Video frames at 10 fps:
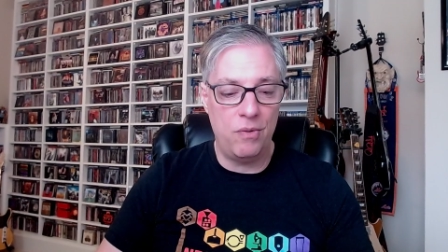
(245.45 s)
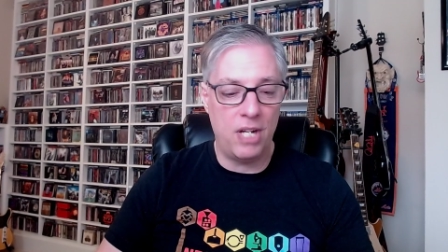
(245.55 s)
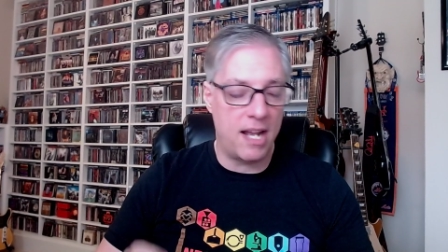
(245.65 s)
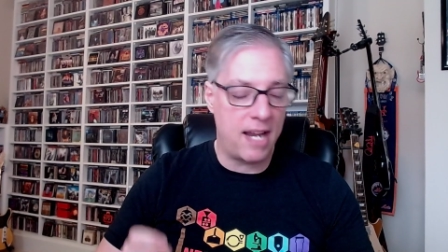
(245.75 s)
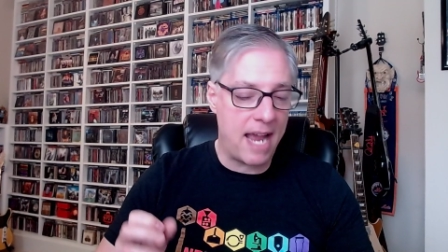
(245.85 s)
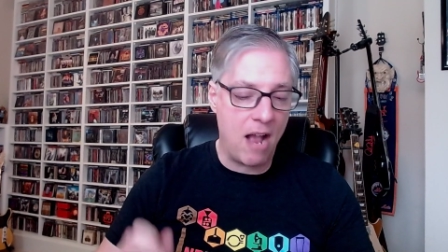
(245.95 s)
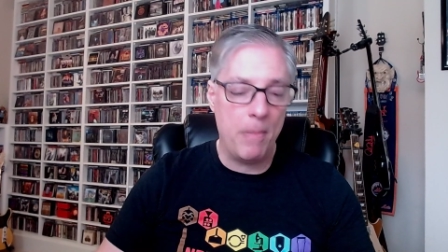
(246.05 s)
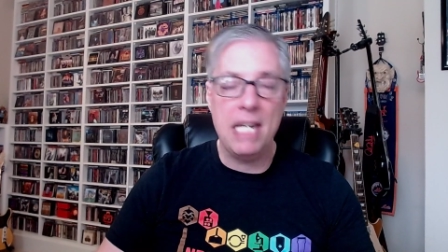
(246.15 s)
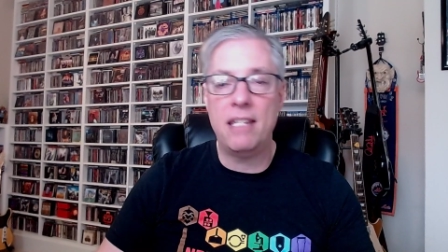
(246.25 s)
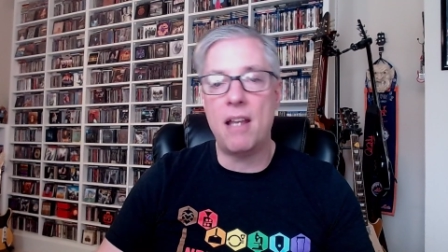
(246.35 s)
You got How
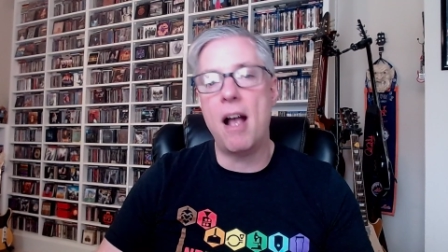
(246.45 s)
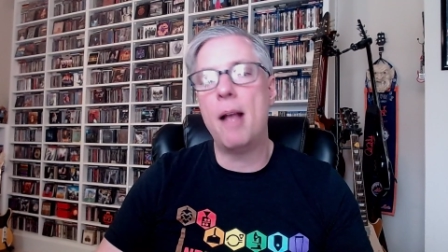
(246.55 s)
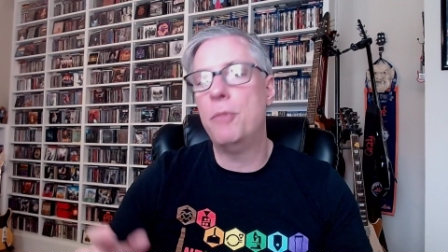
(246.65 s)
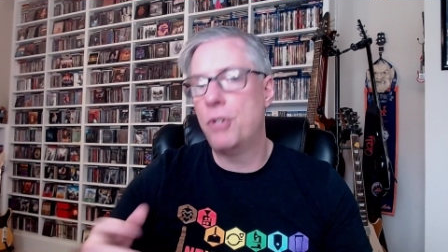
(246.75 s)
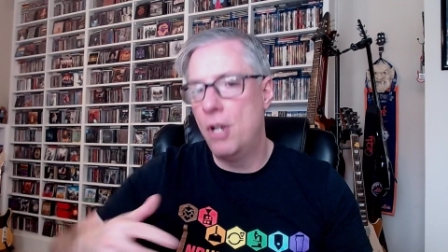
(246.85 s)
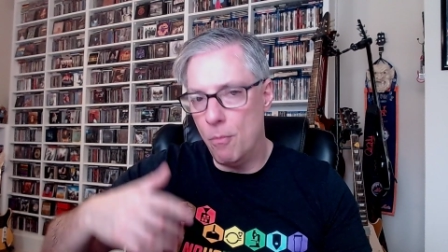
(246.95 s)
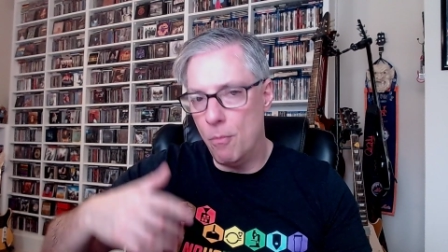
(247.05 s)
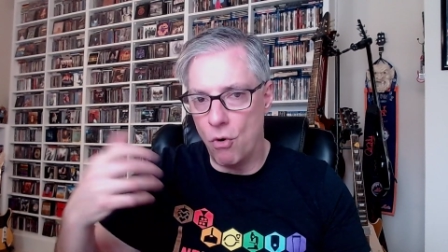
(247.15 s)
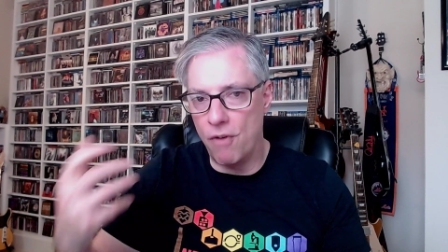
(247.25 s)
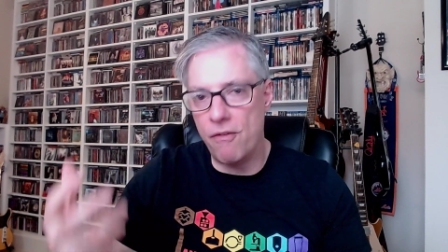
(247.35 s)
Many Times,
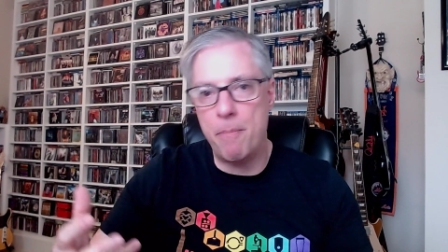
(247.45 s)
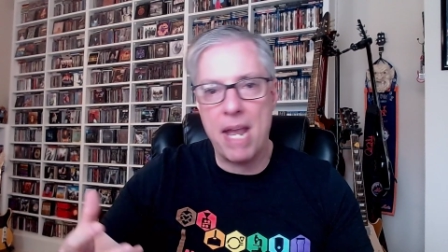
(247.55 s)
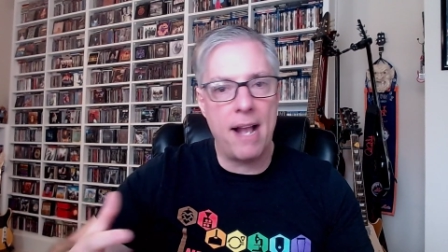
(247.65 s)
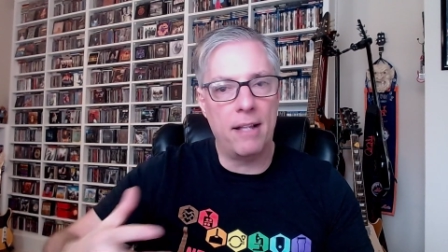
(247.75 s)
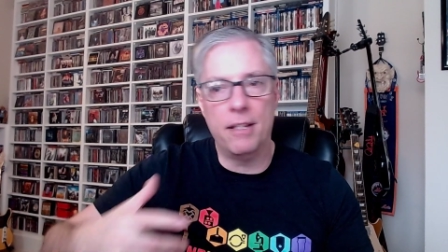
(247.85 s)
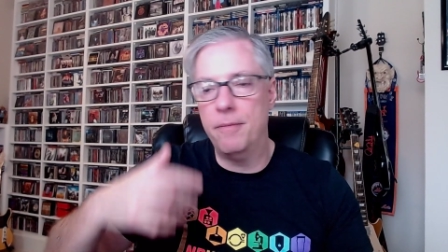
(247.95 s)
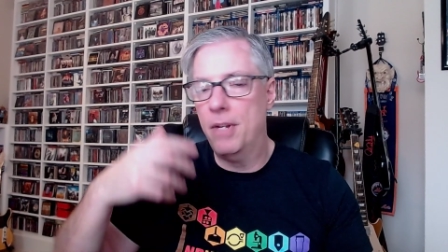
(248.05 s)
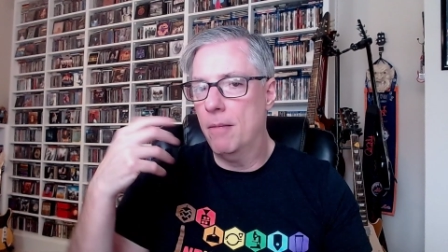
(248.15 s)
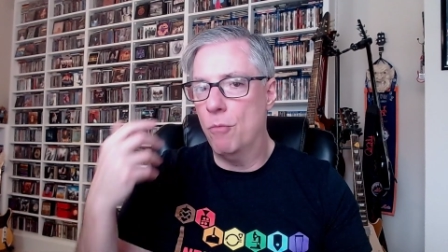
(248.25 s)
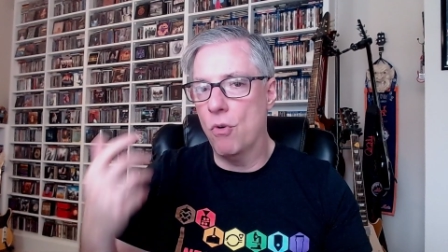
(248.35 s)
more of a ballad,
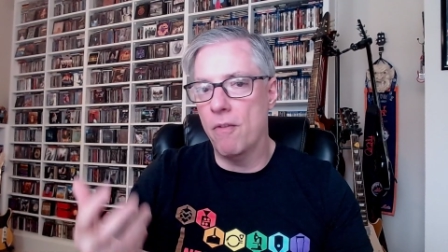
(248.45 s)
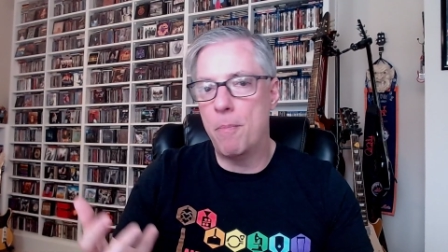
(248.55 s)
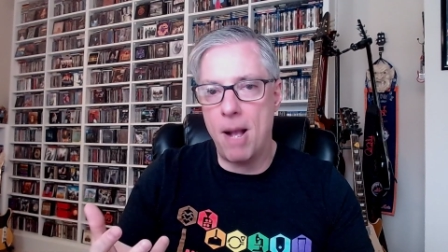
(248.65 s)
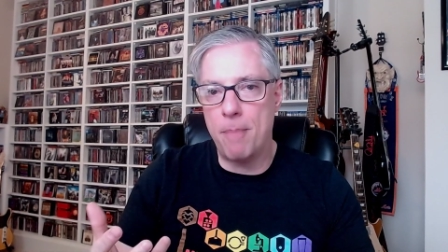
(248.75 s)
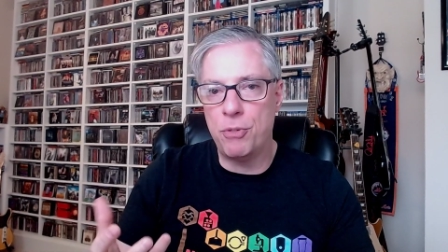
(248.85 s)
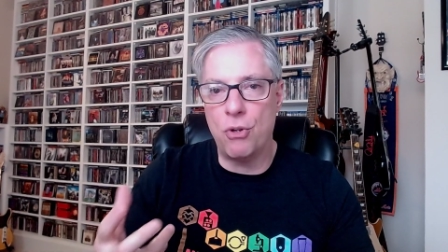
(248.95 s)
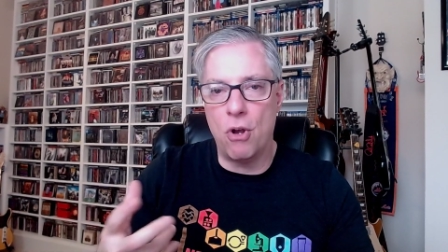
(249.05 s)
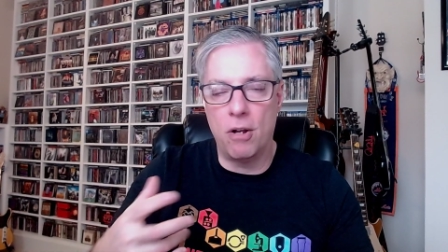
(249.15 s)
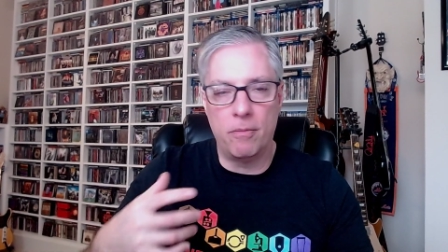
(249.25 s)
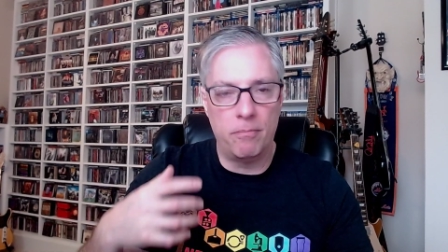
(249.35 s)
more of a pop
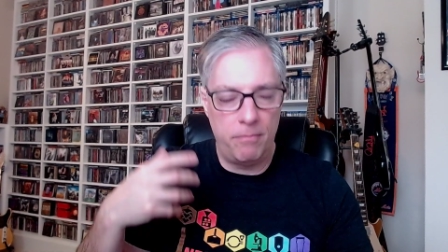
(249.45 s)
song.